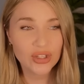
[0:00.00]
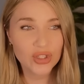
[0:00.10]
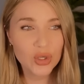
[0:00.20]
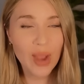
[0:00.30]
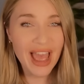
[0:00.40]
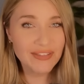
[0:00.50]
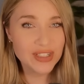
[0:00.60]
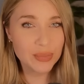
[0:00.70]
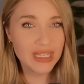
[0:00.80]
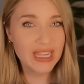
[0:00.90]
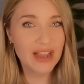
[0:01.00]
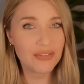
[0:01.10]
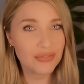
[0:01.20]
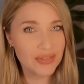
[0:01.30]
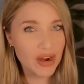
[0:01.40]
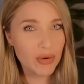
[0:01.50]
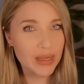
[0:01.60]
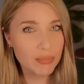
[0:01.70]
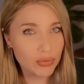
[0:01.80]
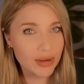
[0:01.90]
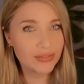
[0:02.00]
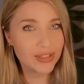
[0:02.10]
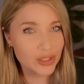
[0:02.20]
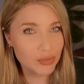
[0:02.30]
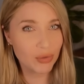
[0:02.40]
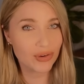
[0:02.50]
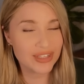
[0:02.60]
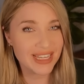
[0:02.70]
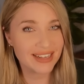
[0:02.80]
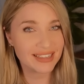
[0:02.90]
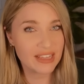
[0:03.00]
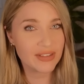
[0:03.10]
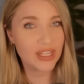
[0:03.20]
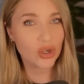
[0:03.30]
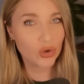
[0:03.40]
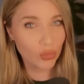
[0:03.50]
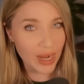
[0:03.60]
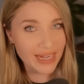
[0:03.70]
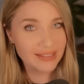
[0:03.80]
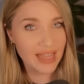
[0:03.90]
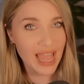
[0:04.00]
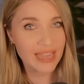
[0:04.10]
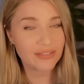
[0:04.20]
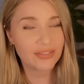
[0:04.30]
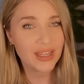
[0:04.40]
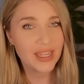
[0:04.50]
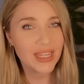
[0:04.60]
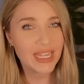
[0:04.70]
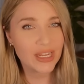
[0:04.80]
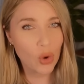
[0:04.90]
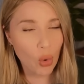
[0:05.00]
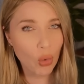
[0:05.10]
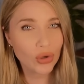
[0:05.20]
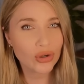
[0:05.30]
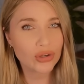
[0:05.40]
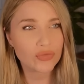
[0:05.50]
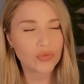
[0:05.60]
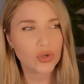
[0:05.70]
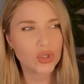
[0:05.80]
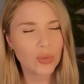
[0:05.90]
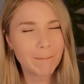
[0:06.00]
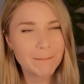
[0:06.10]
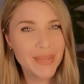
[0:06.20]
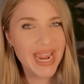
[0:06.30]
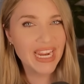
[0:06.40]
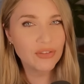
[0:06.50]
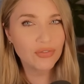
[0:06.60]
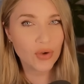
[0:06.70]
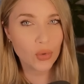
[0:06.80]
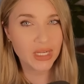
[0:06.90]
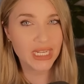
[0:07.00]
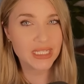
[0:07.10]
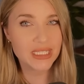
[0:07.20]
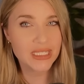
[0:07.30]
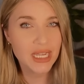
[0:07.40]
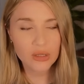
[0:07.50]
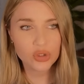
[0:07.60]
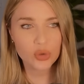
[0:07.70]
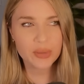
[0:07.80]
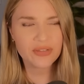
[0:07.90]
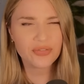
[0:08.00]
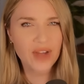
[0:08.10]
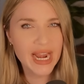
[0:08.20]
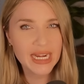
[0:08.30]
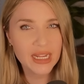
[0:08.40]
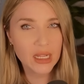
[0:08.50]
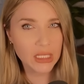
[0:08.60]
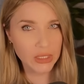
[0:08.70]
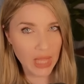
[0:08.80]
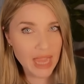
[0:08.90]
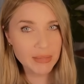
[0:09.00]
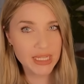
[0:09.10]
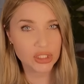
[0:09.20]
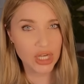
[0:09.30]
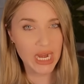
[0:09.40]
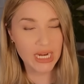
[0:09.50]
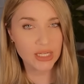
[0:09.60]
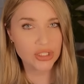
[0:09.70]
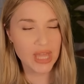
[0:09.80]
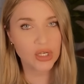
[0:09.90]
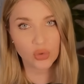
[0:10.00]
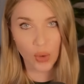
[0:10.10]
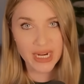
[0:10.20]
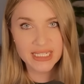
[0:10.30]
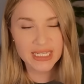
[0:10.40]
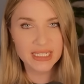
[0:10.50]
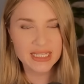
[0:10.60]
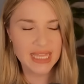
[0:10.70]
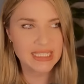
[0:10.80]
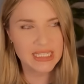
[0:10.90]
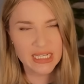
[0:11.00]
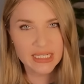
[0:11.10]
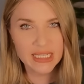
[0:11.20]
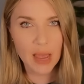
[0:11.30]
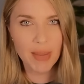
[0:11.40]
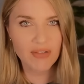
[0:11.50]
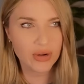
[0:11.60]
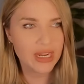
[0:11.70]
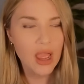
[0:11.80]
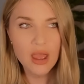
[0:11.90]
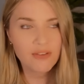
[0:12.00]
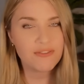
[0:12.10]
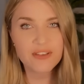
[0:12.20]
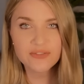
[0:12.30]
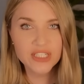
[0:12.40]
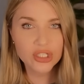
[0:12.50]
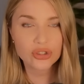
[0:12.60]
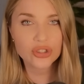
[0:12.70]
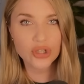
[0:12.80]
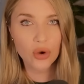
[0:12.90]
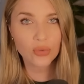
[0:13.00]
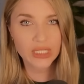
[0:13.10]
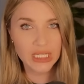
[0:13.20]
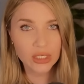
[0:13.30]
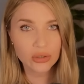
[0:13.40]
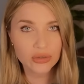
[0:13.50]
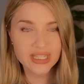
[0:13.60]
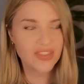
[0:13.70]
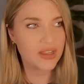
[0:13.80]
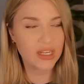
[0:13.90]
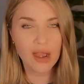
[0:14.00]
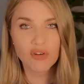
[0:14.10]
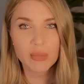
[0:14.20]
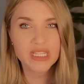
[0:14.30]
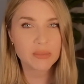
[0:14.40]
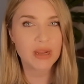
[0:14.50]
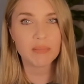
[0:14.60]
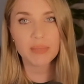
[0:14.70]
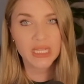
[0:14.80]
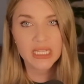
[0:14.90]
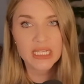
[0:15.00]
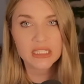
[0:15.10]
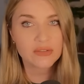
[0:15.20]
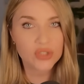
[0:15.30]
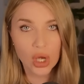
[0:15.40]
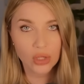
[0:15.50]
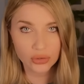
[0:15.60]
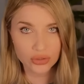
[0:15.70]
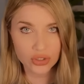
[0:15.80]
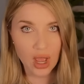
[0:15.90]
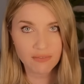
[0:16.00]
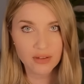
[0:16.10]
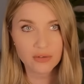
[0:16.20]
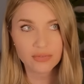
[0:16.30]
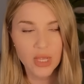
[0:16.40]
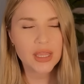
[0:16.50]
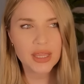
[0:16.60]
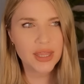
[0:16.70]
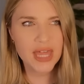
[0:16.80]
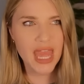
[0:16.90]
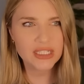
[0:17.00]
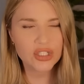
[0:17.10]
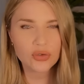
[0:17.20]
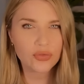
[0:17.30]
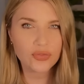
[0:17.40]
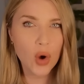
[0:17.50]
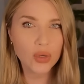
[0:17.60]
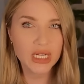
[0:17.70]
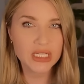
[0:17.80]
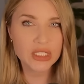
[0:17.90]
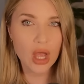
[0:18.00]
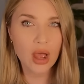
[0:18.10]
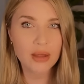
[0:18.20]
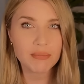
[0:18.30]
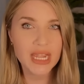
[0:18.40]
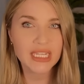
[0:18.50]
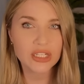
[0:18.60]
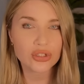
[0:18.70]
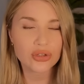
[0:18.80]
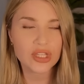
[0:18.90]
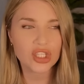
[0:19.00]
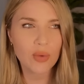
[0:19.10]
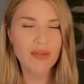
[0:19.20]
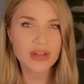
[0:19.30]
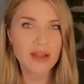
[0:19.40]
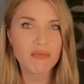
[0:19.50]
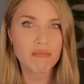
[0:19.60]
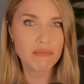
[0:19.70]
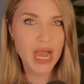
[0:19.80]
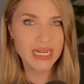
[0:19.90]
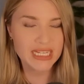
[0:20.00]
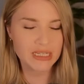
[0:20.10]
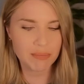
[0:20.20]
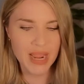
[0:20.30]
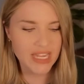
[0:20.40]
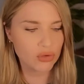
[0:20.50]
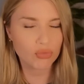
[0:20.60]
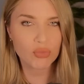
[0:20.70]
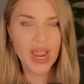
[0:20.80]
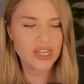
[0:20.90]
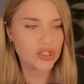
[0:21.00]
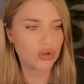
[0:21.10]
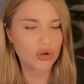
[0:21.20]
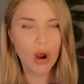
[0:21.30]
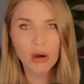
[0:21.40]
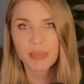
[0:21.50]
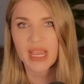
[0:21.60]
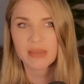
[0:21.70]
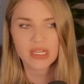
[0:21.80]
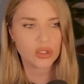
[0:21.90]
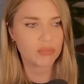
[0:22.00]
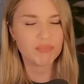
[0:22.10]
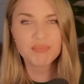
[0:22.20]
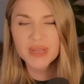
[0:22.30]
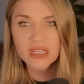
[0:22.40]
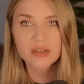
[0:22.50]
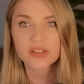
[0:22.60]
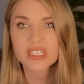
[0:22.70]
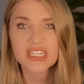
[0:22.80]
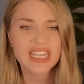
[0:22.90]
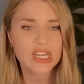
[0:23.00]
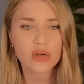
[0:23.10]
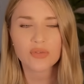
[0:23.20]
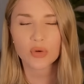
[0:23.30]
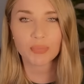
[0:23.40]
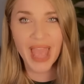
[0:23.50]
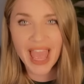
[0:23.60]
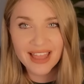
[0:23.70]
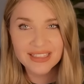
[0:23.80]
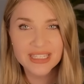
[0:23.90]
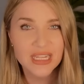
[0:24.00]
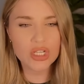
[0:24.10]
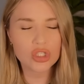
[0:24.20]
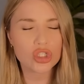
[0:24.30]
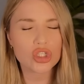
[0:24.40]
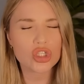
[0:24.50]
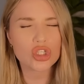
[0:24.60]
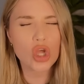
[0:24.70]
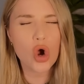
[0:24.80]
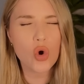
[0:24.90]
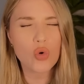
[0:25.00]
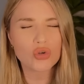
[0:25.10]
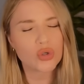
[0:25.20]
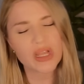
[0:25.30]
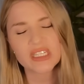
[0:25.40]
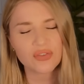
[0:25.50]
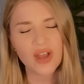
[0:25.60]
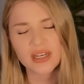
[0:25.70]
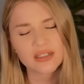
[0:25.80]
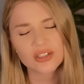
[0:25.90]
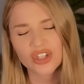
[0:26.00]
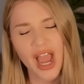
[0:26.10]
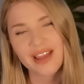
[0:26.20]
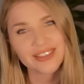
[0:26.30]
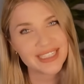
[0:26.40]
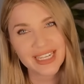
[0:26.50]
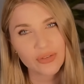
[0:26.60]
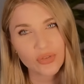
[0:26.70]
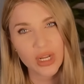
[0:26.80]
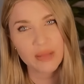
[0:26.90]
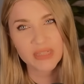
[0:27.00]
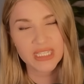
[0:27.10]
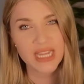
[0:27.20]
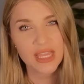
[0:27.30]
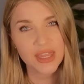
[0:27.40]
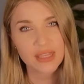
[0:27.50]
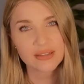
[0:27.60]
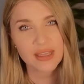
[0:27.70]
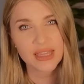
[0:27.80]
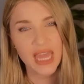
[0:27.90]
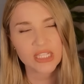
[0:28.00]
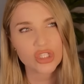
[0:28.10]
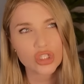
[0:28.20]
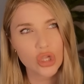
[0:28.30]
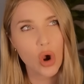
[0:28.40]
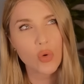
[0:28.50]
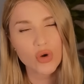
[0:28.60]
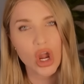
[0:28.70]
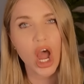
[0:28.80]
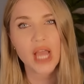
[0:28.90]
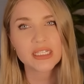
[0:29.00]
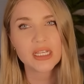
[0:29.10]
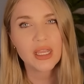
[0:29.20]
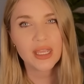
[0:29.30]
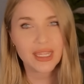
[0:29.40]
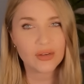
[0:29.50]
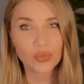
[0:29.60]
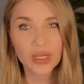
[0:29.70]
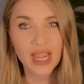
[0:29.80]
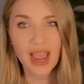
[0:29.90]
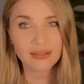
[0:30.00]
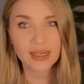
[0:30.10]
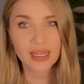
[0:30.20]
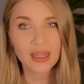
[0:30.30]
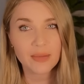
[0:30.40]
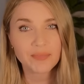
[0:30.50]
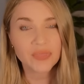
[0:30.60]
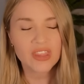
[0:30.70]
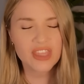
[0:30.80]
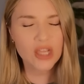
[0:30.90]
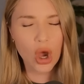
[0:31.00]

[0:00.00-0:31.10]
You have to be a very privileged person living a great life in order for your main focus to be fighting climate change, that crisis that sneaks up every 50 or so years that the governments make billions of dollars off of, than to focus on making sure that you have enough money to pay your rent, your car payment, your bills, to take care of your pets. It's just so trust fund childy for him to say things like that. It's so not in reality. The